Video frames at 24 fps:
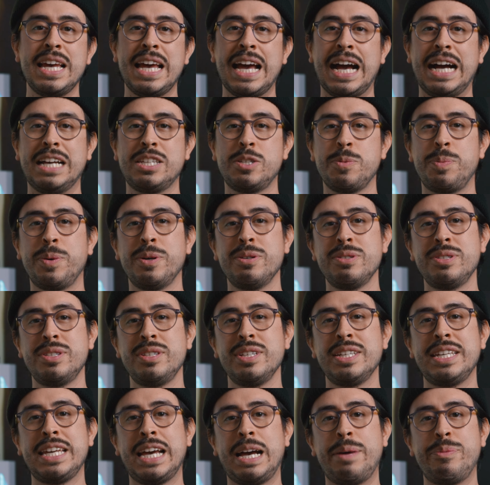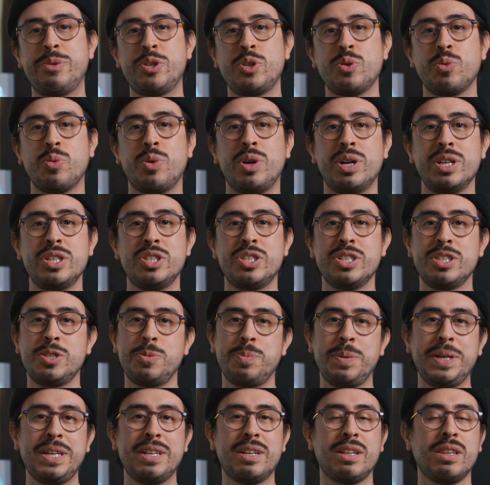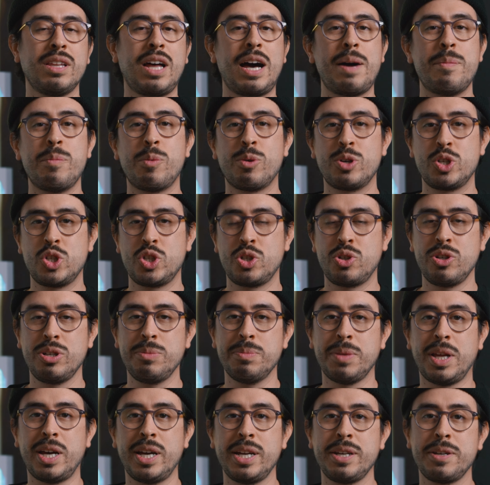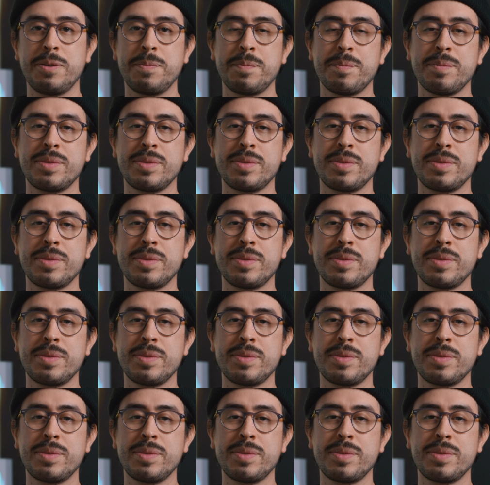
as opposed to Capture One just being a lot more streamlined.